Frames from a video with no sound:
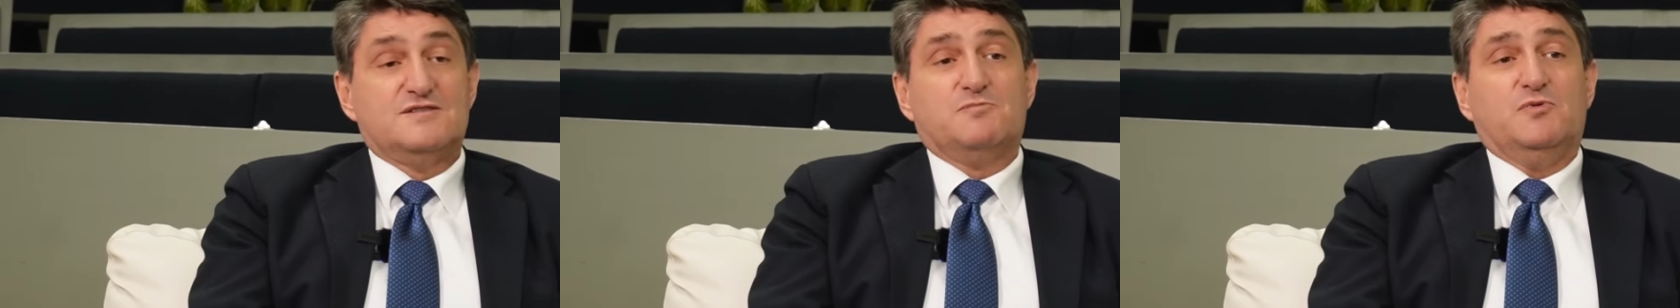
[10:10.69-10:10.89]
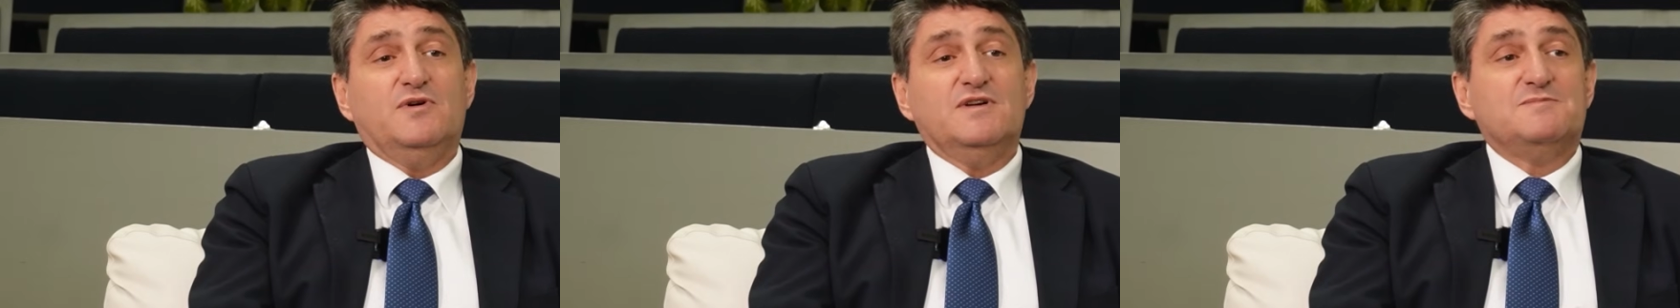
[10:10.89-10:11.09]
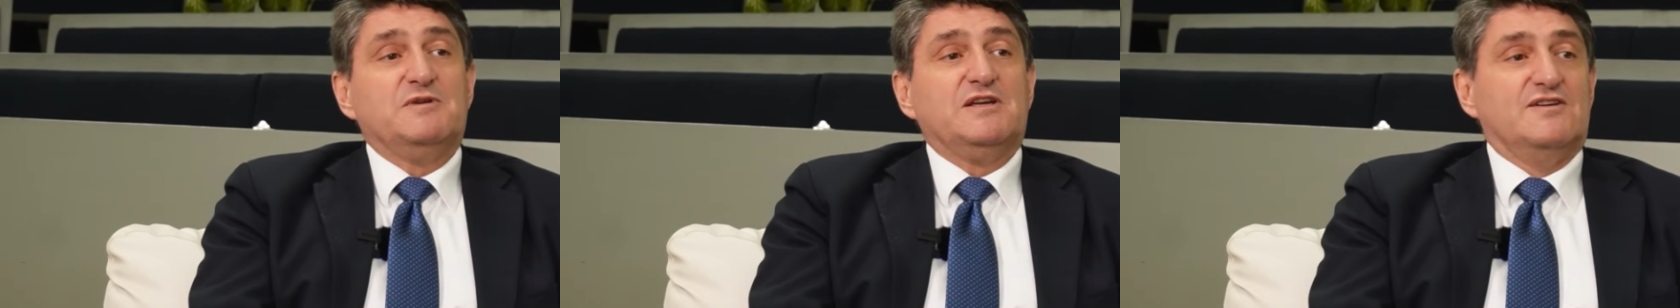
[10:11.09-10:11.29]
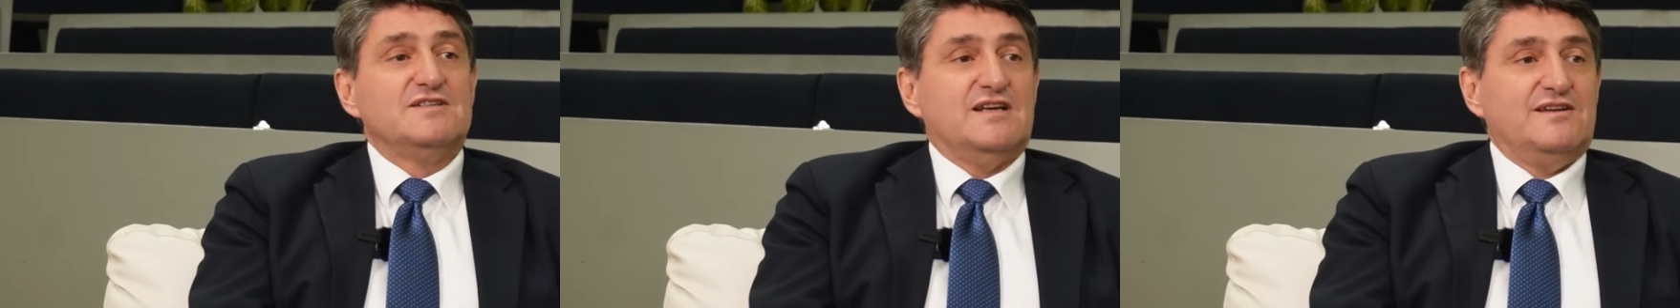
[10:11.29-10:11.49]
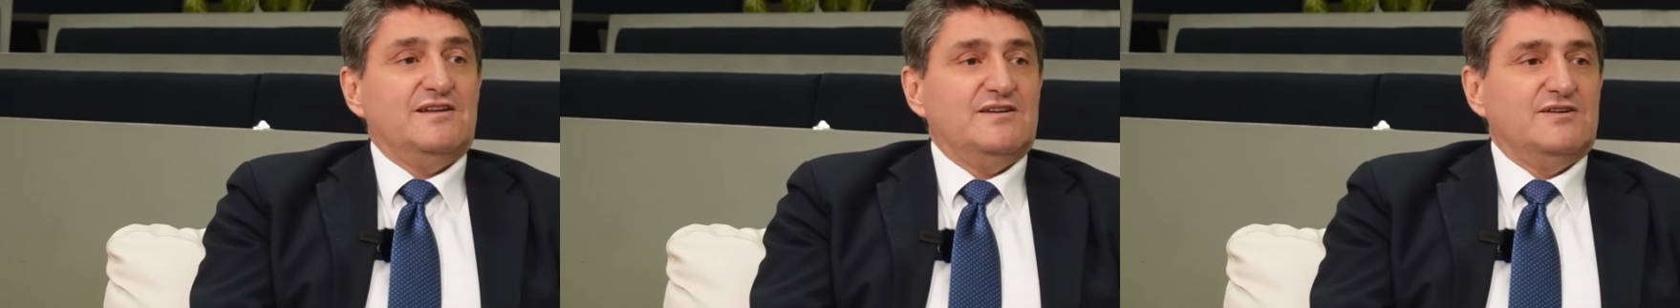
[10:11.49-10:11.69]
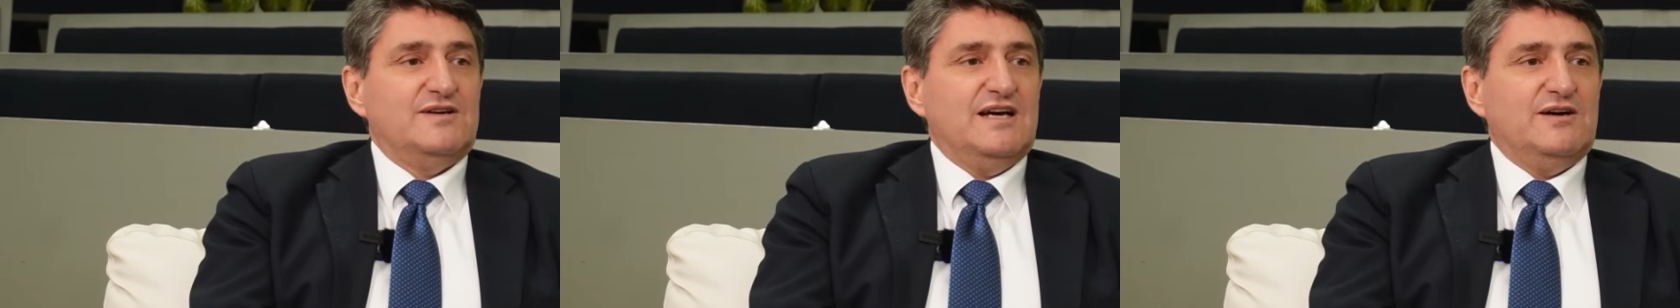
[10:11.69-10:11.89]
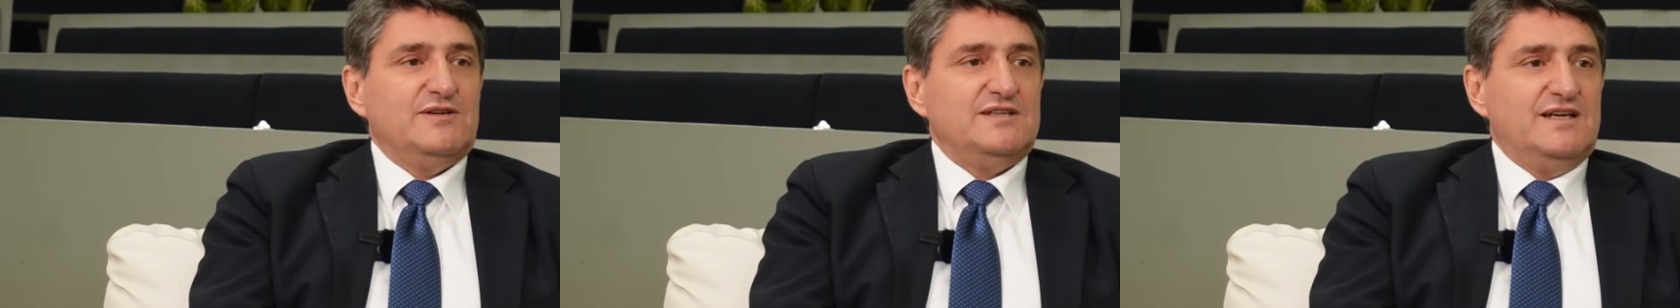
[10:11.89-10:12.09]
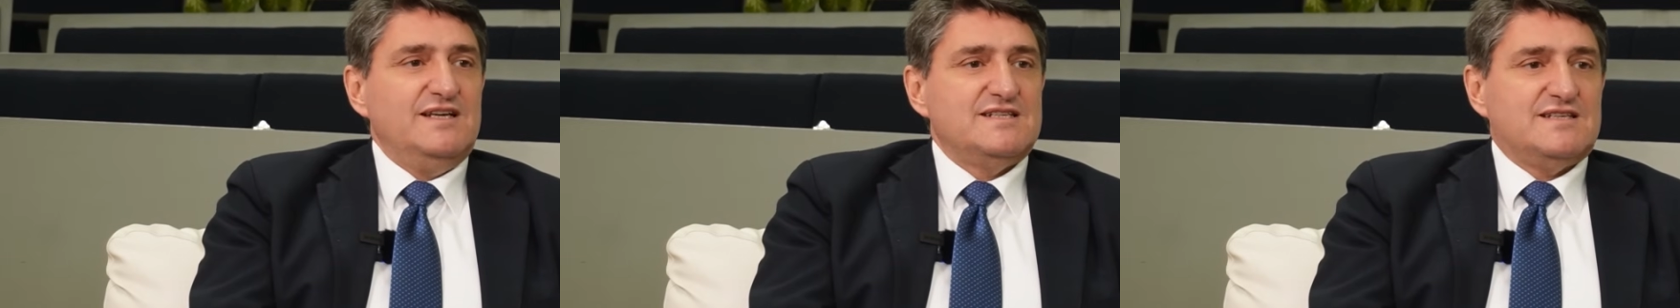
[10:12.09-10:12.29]
sports because you know
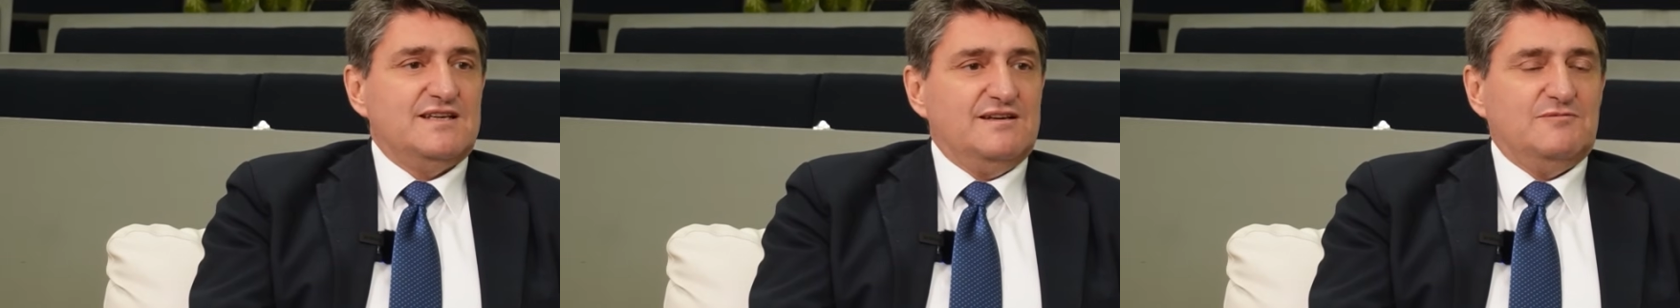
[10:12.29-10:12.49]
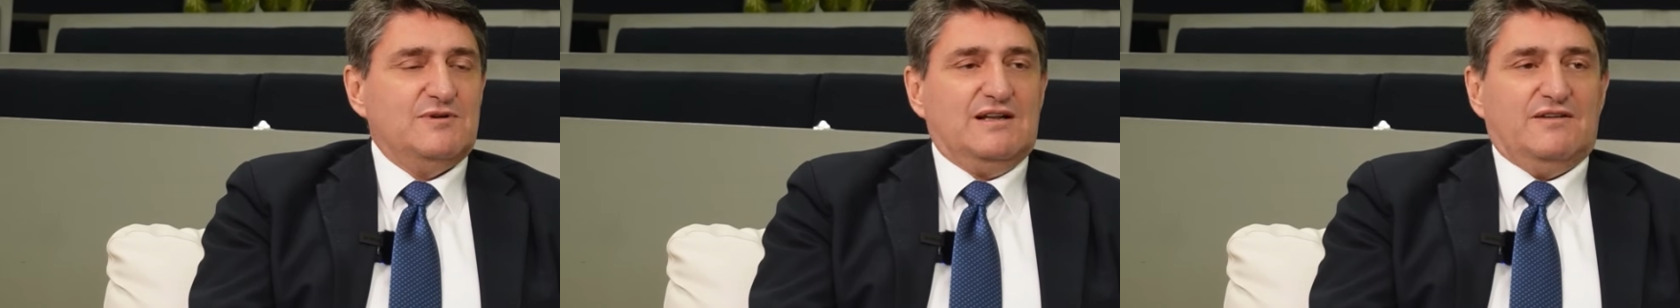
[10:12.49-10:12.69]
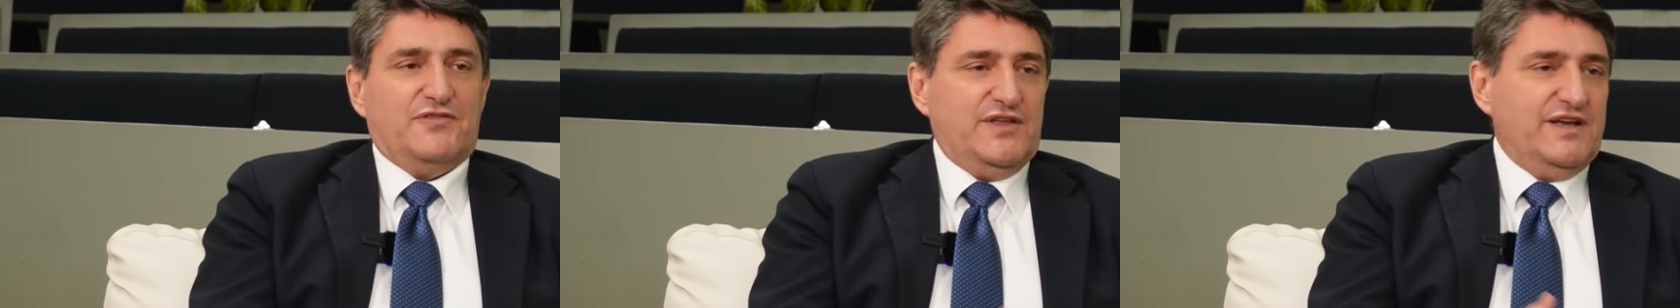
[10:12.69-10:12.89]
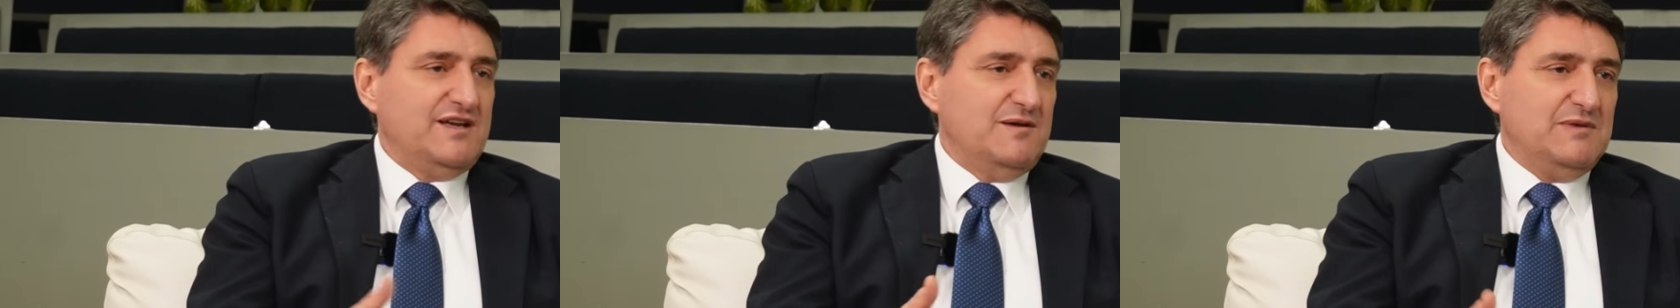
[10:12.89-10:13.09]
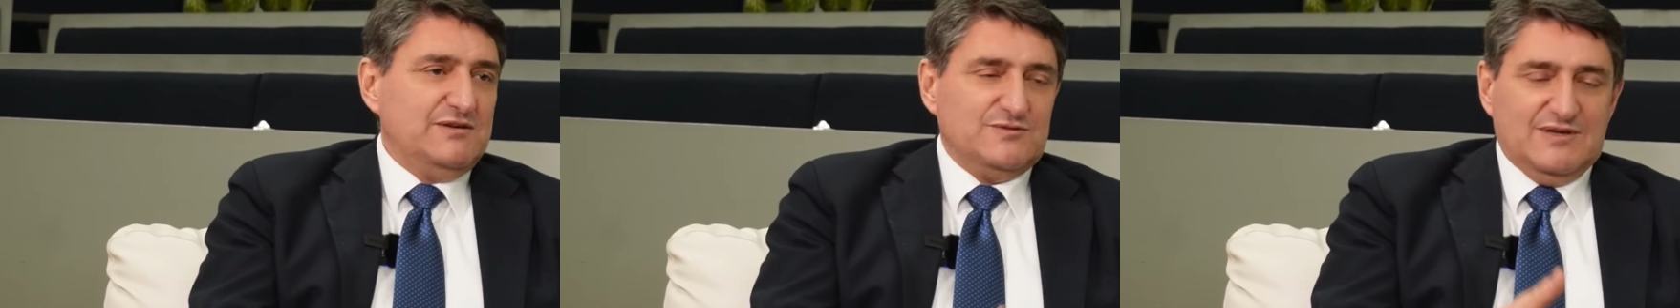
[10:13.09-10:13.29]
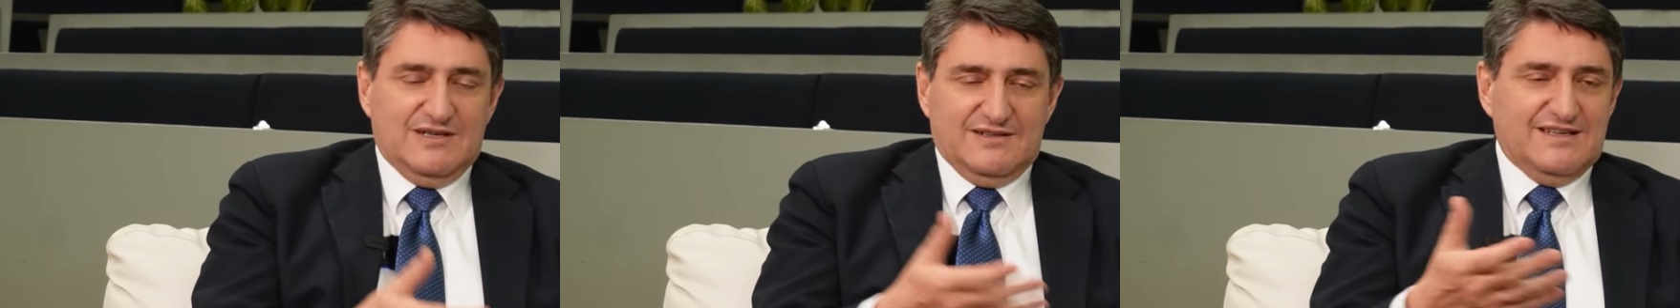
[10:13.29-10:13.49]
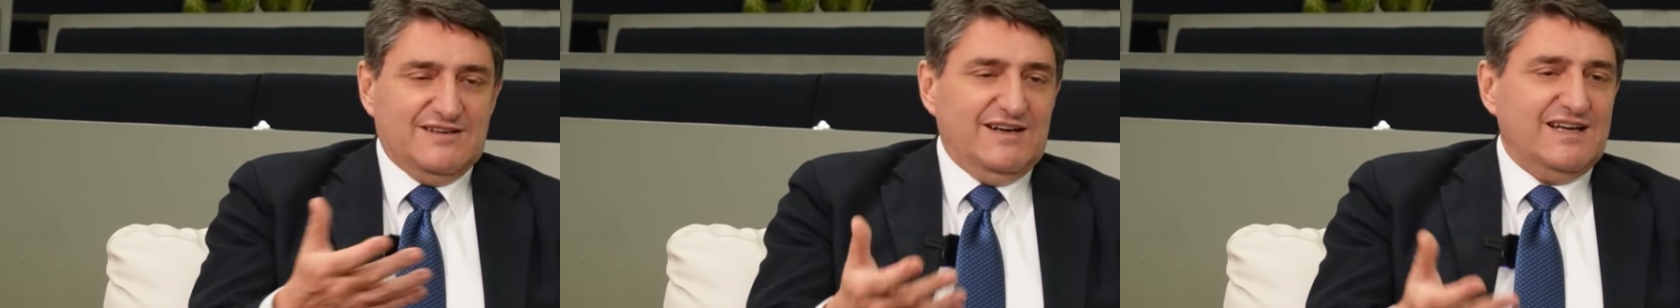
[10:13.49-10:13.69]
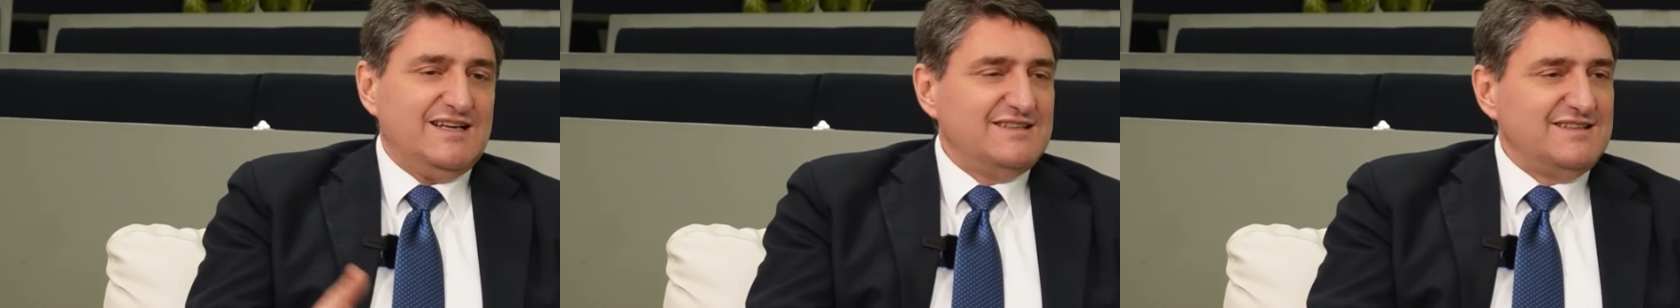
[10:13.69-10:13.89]
nowadays uh, well think about well
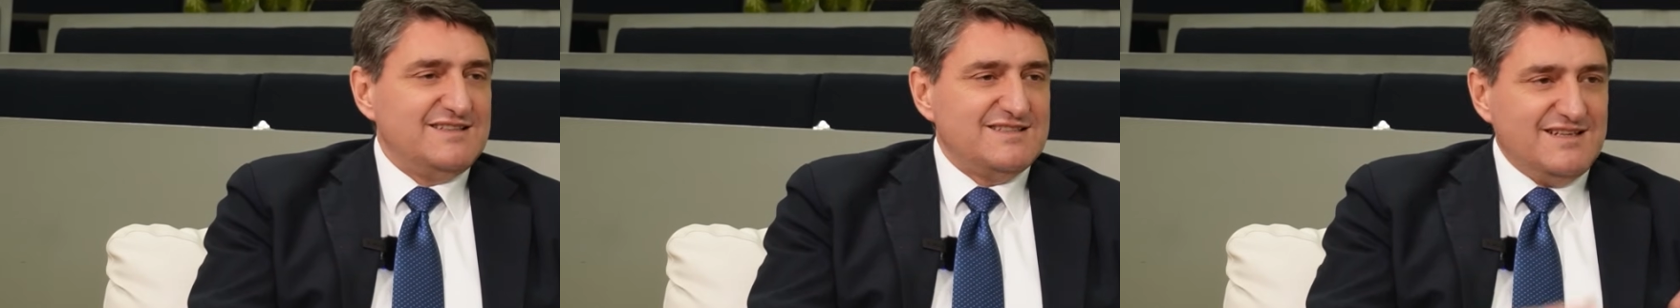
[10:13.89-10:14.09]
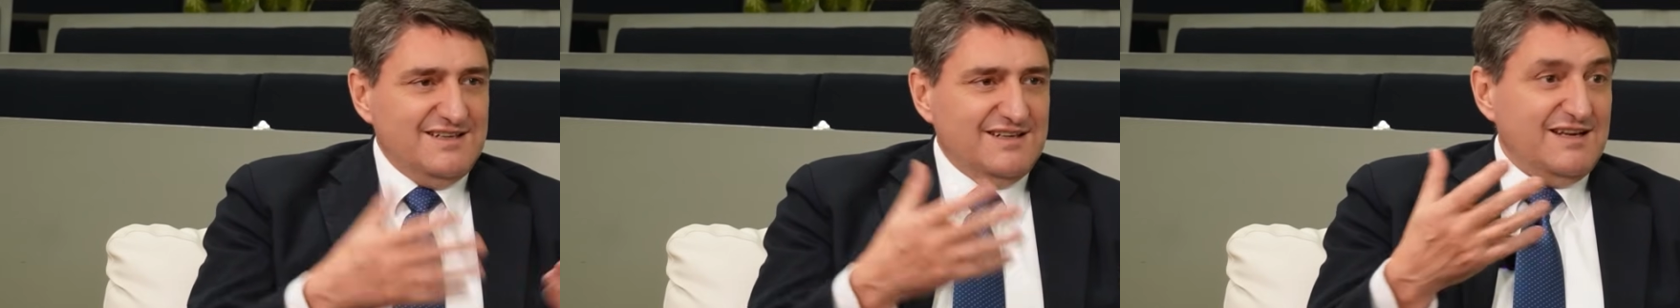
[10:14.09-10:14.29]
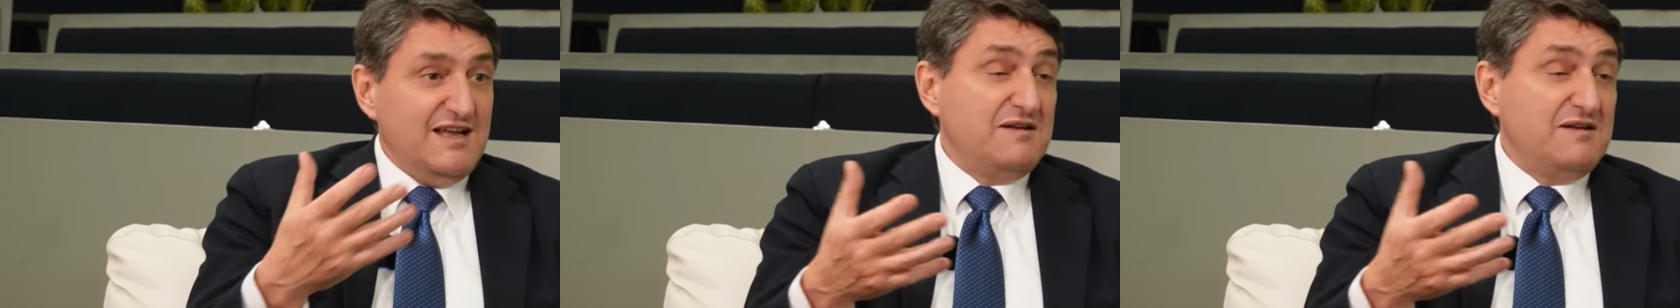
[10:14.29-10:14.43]
cricket is uh,